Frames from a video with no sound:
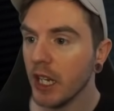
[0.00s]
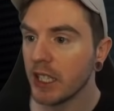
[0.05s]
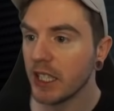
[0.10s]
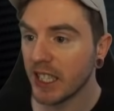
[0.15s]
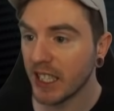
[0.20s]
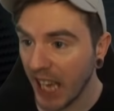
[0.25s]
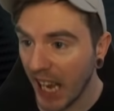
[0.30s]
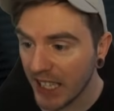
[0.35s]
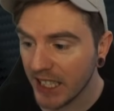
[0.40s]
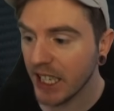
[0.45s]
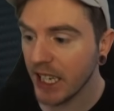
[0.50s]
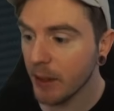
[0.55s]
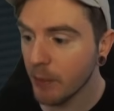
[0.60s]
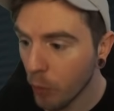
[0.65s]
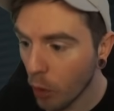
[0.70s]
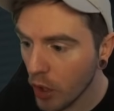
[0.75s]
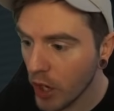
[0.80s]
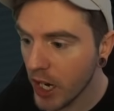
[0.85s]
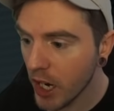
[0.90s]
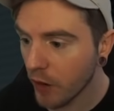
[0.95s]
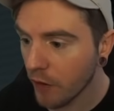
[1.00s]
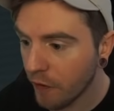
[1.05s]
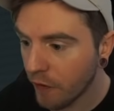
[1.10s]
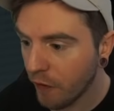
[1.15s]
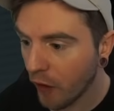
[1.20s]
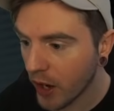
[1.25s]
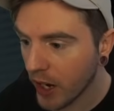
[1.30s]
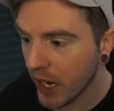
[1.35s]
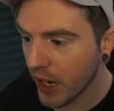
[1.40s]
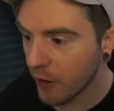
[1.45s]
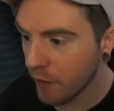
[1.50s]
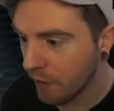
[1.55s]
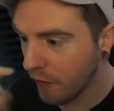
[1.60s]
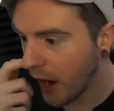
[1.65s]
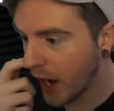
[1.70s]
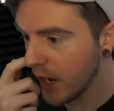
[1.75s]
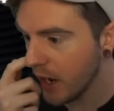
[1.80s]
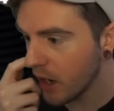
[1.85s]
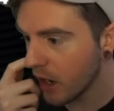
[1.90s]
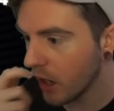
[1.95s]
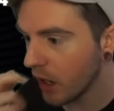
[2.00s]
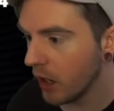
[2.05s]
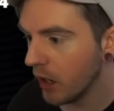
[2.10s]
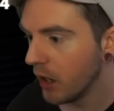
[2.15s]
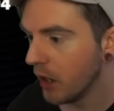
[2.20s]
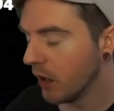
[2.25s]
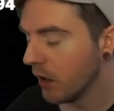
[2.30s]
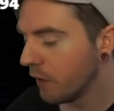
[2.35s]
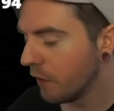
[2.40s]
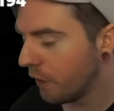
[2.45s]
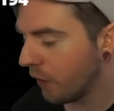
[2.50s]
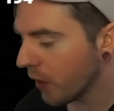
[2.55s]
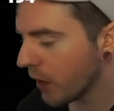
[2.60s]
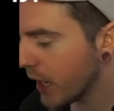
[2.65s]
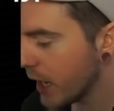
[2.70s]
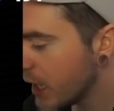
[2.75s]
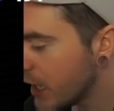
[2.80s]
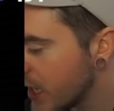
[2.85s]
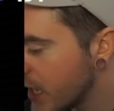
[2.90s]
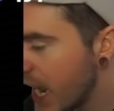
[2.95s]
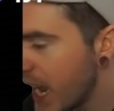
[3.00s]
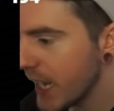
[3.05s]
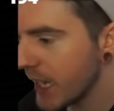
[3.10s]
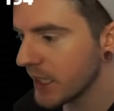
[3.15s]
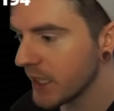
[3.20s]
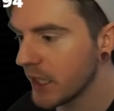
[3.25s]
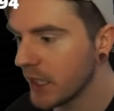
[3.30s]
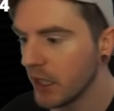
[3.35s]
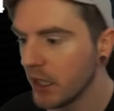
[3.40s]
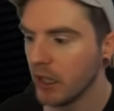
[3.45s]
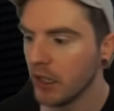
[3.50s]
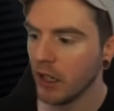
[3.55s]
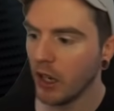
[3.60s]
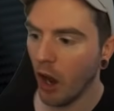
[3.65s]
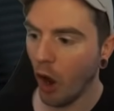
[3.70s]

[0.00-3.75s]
Setting money on fucking fire. Fucking nit.